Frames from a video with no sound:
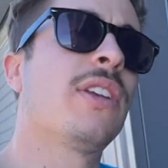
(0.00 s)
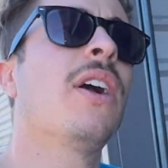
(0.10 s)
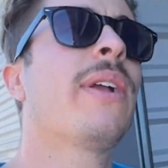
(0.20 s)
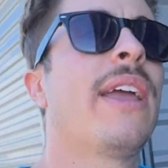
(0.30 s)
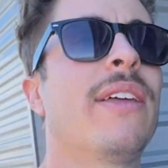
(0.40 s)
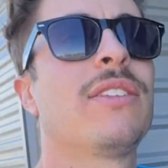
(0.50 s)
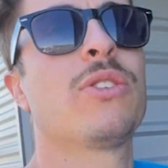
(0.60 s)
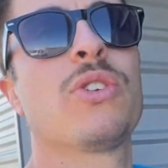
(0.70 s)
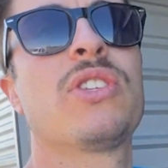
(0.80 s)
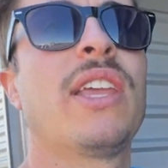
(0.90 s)
okay, that's
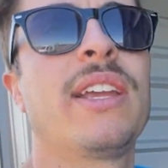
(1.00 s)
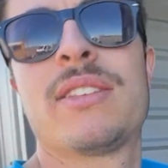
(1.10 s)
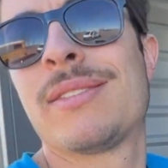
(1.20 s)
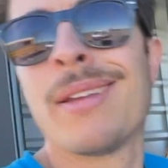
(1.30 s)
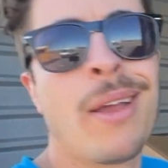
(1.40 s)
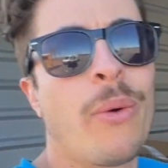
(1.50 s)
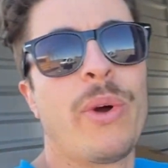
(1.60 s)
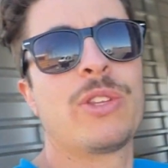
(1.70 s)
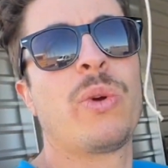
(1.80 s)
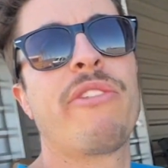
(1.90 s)
interesting. It's
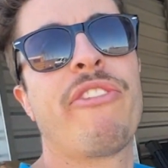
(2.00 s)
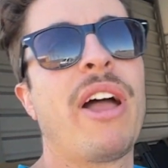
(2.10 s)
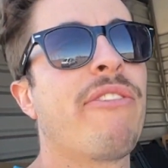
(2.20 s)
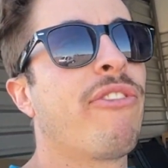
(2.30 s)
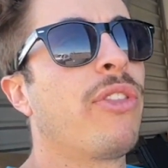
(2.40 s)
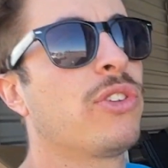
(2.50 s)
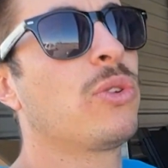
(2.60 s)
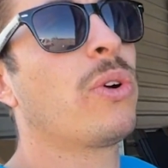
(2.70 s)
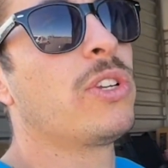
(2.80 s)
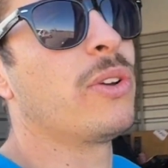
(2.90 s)
$125 for the
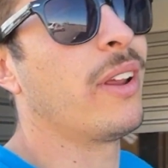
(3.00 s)
storage unit.